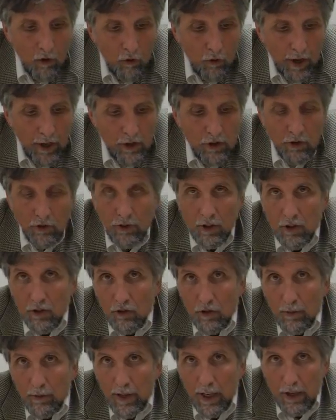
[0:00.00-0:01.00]
racial
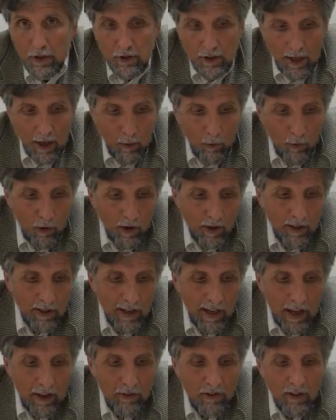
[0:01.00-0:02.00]
discrimination at work,
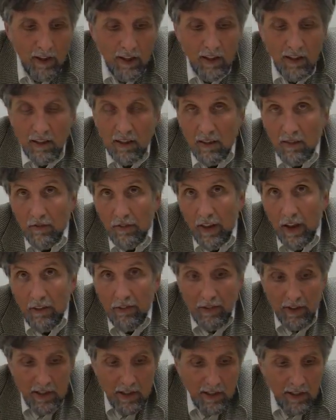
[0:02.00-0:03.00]

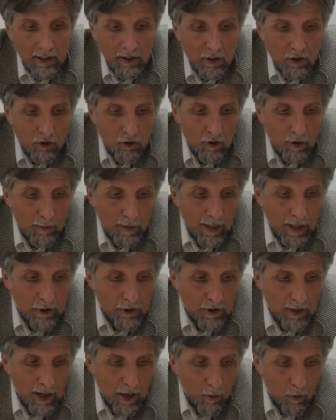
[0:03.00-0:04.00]
ethnicity
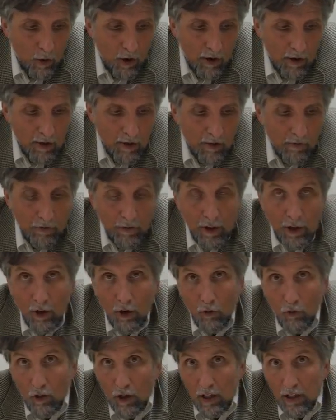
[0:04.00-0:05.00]
discrimination at work,
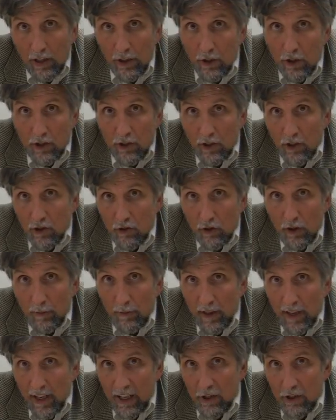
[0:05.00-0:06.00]
religious
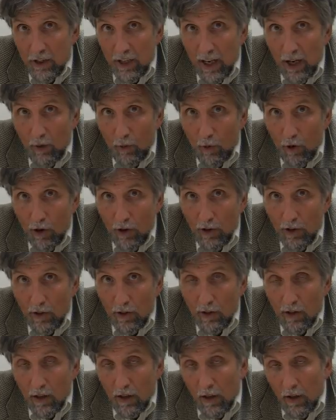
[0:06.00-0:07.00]
discrimination at work.